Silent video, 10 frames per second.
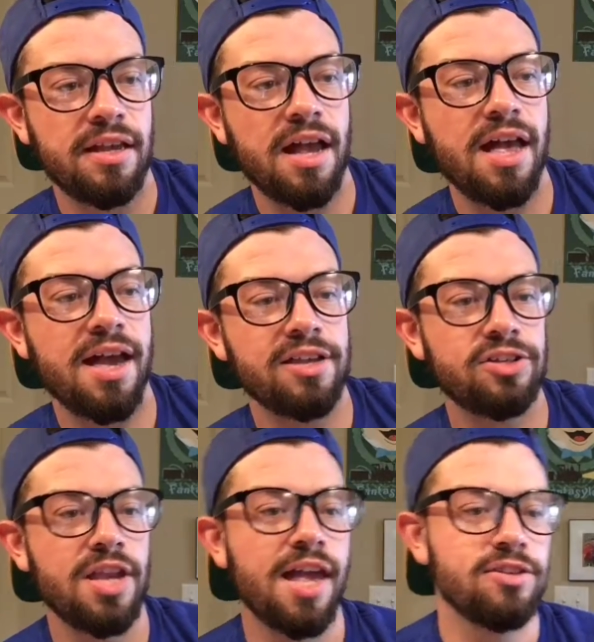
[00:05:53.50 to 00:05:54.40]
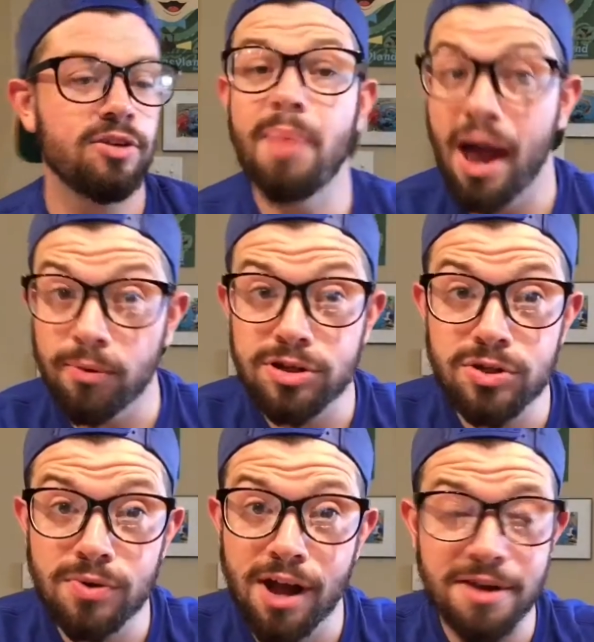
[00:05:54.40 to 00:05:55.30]
Uh, she has her power
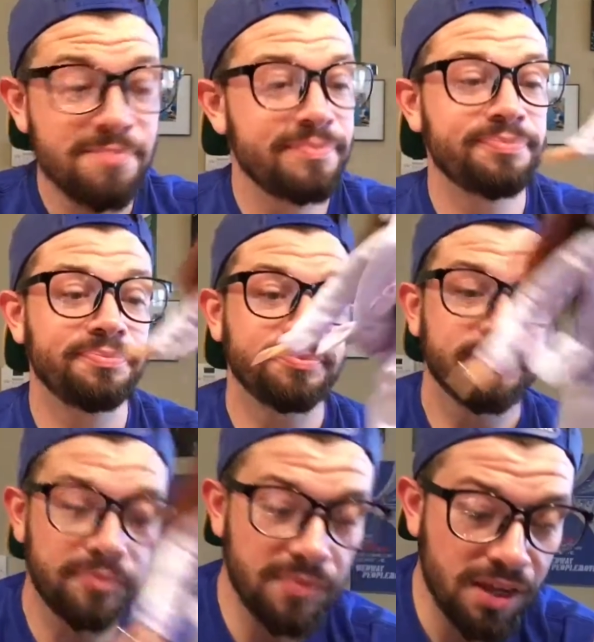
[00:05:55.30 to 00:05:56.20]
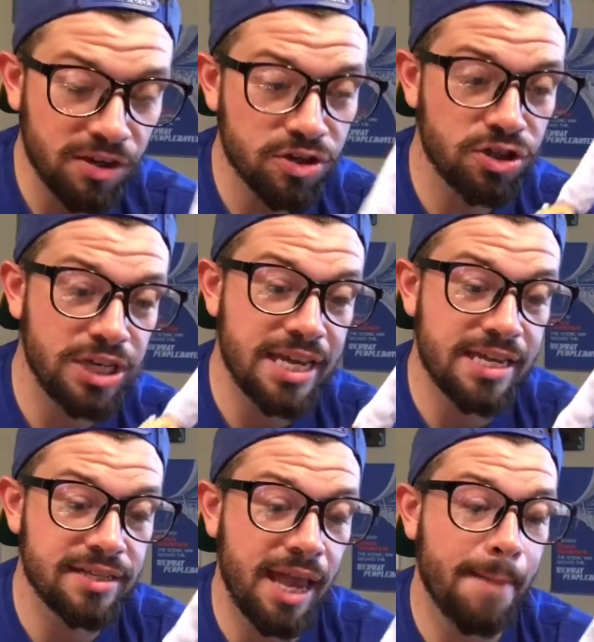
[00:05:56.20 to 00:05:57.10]
suit on. She
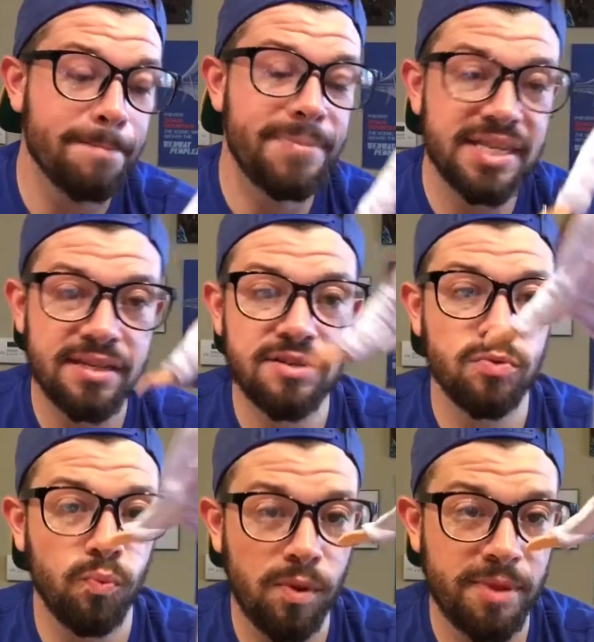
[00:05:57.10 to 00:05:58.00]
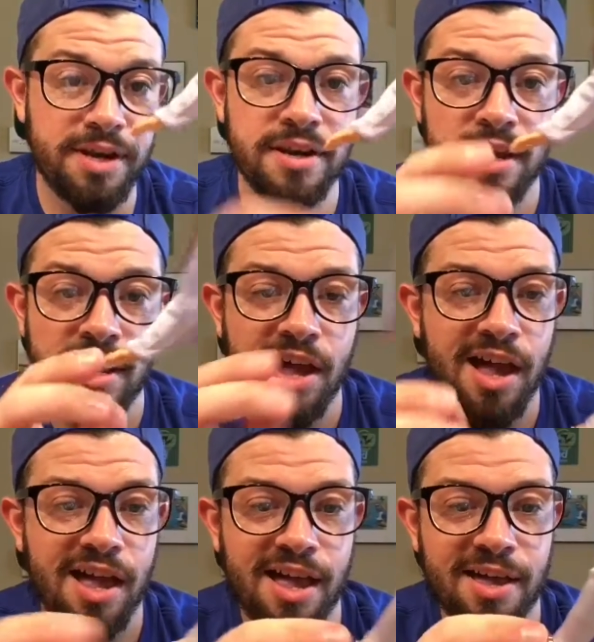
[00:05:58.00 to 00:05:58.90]
is a businesswoman.
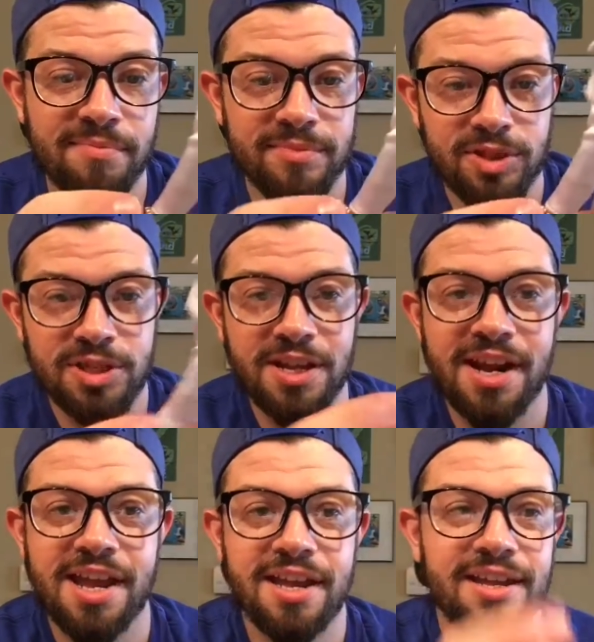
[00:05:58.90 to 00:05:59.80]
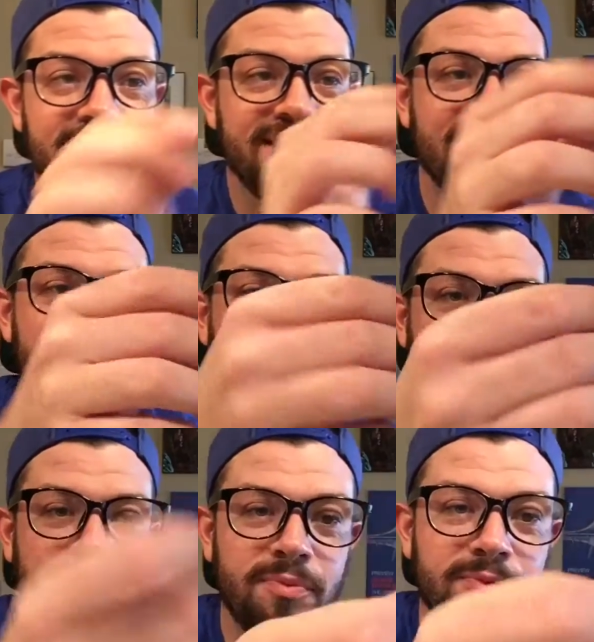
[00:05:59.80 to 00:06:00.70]
Um, she's got a
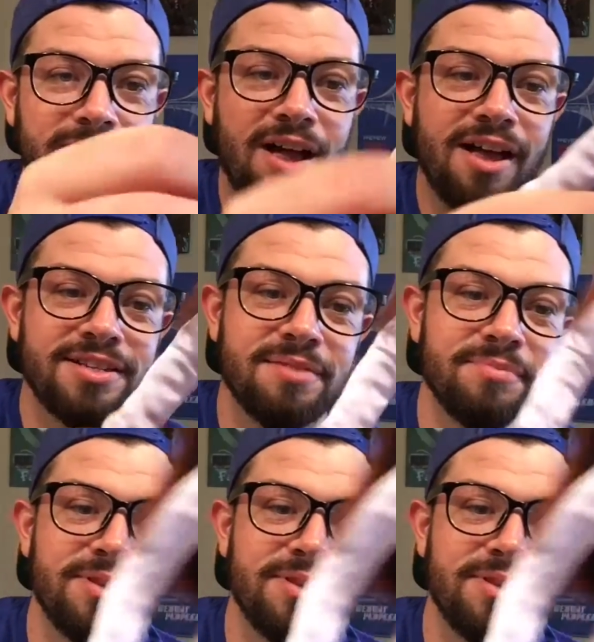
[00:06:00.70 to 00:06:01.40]
awesome